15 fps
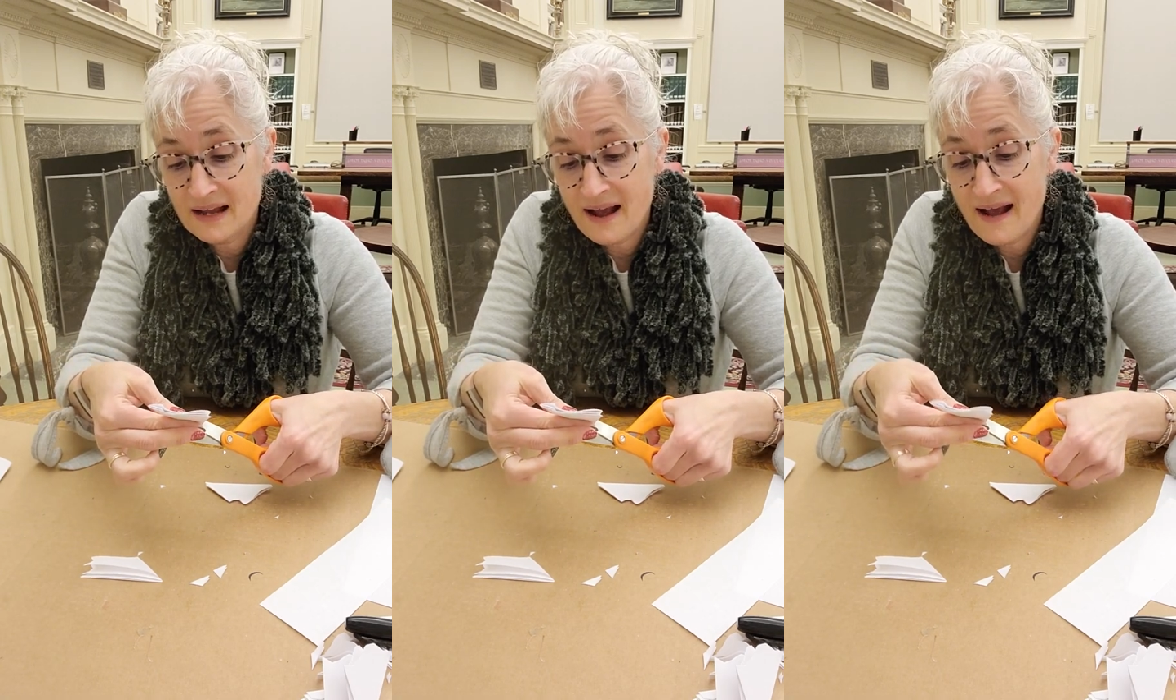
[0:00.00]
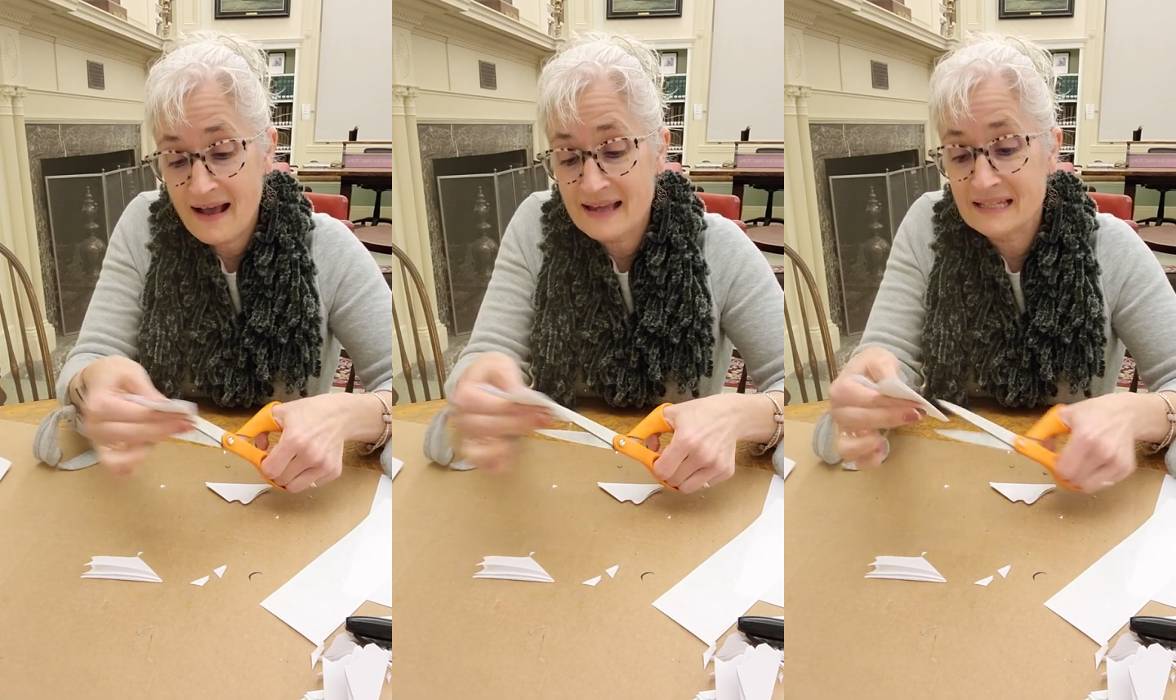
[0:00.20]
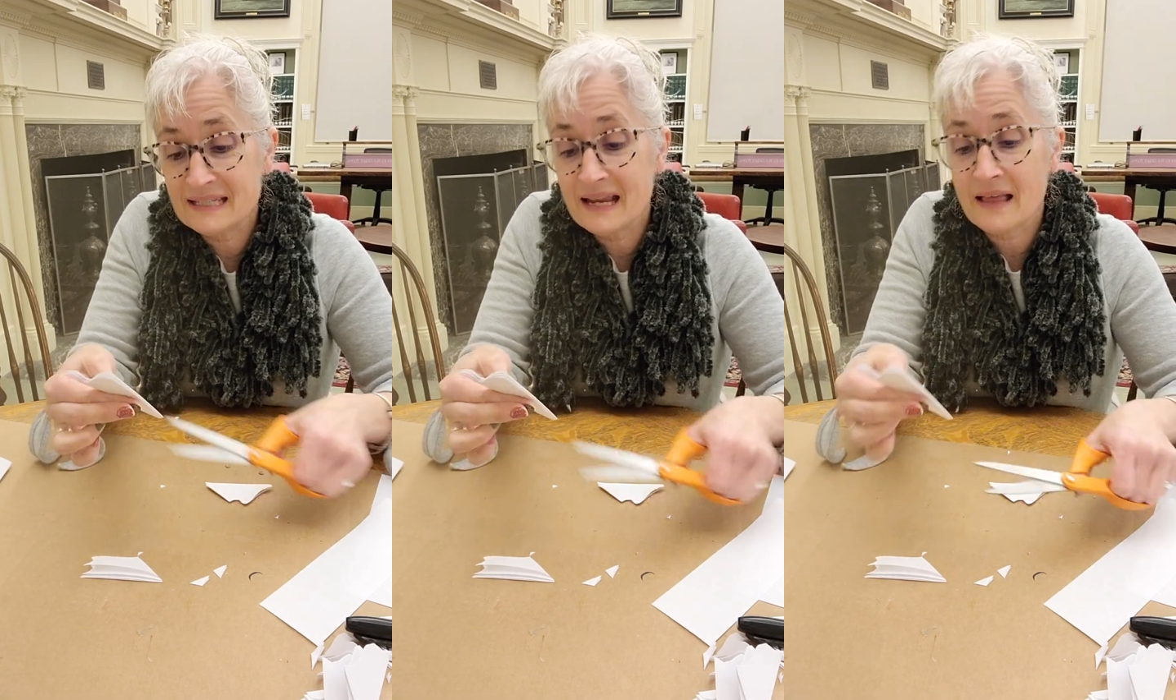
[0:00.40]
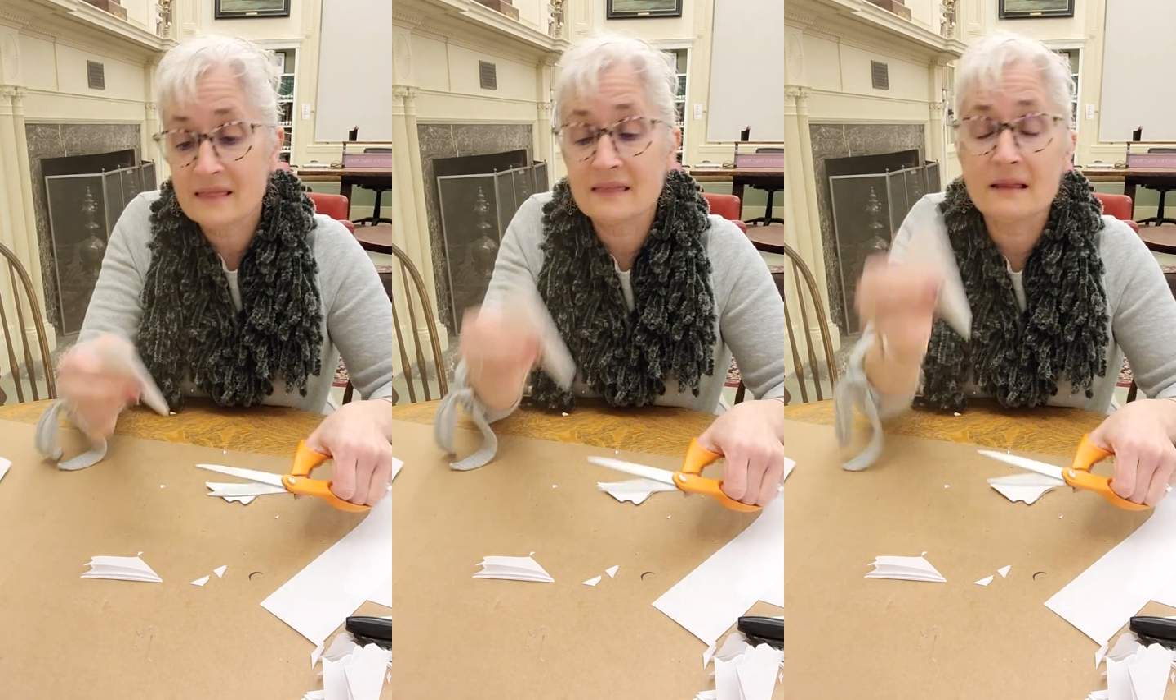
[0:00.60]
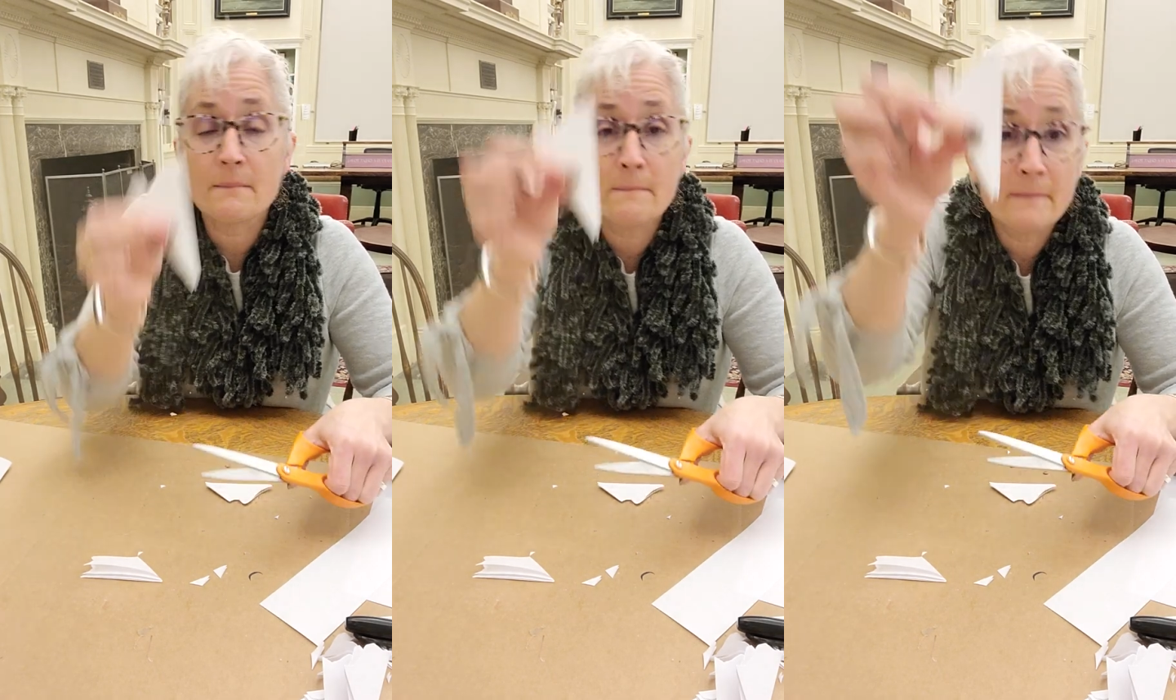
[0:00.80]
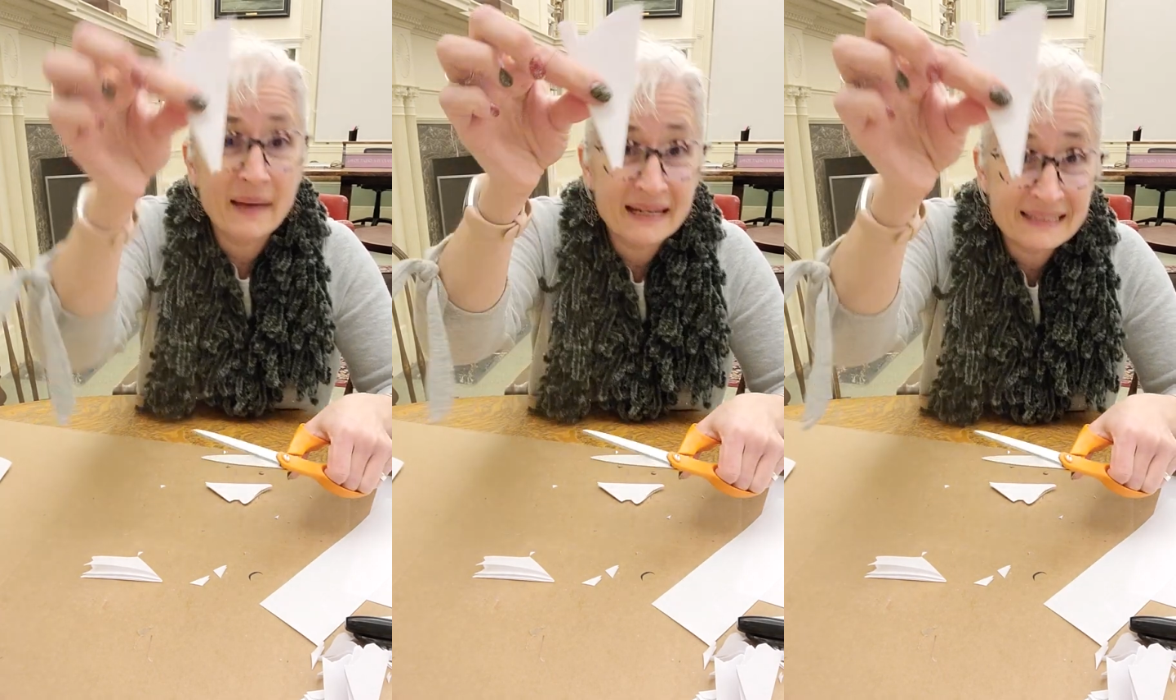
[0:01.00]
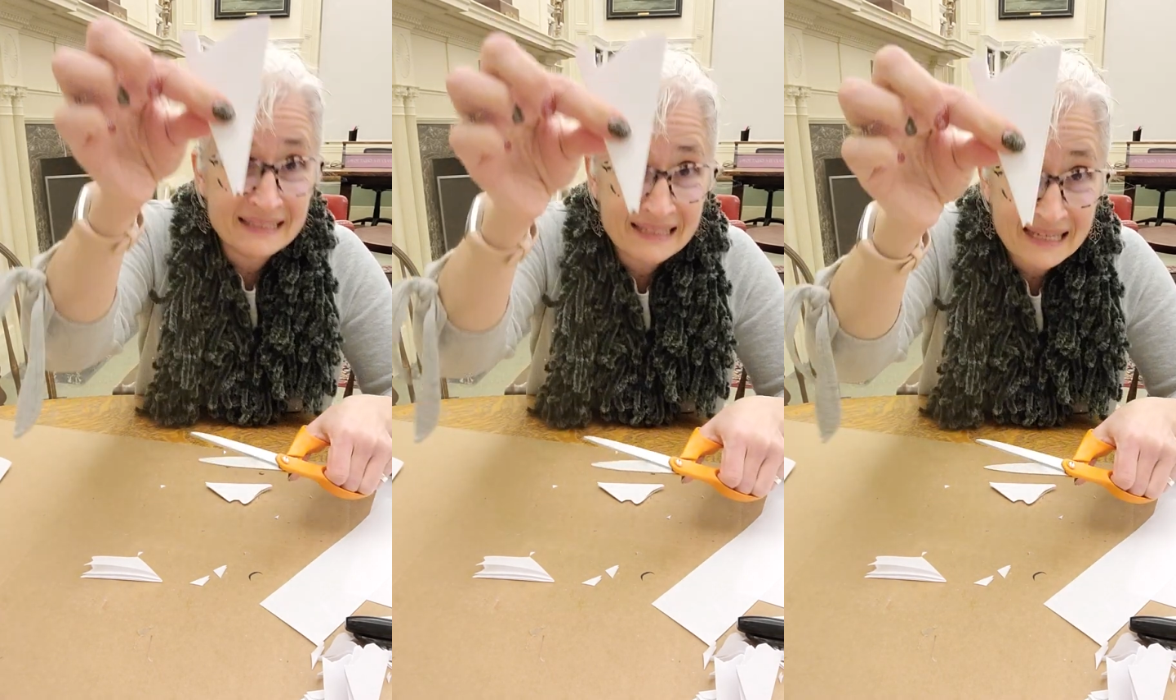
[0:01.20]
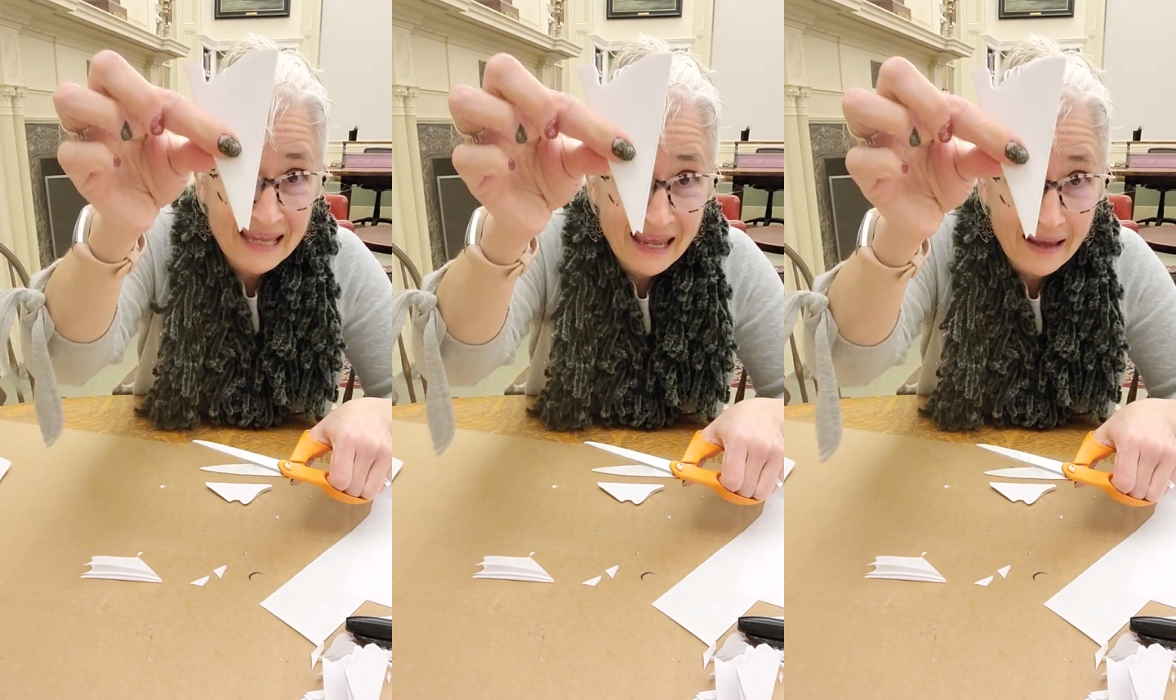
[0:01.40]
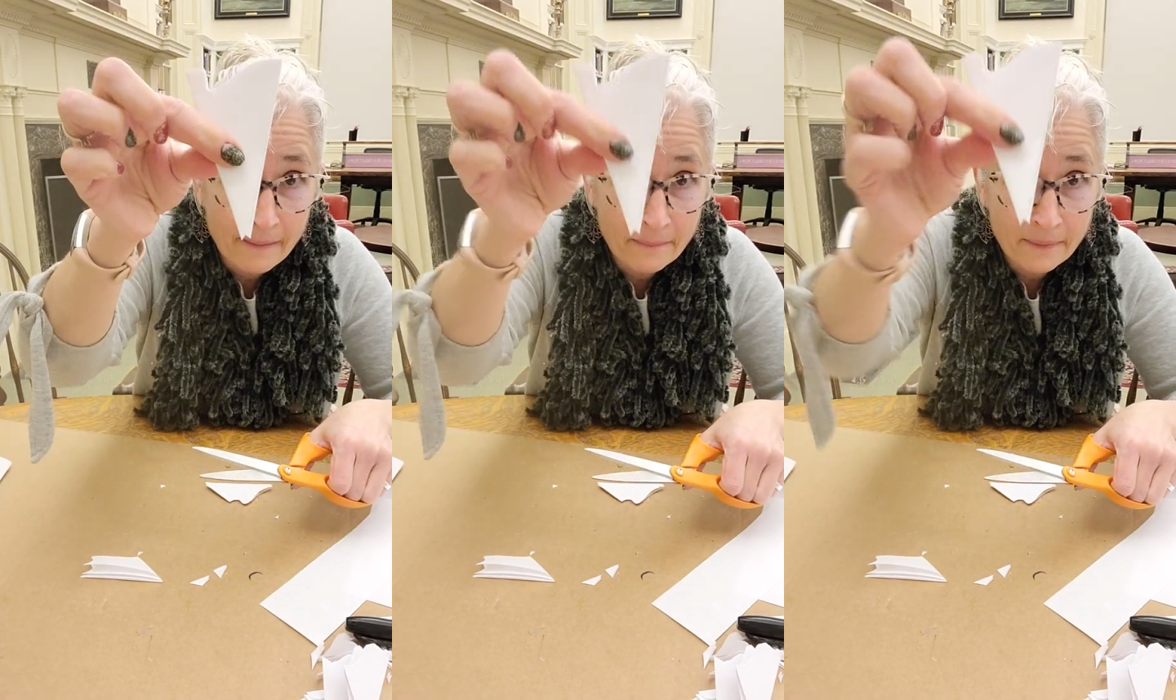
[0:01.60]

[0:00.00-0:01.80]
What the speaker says: cut my tip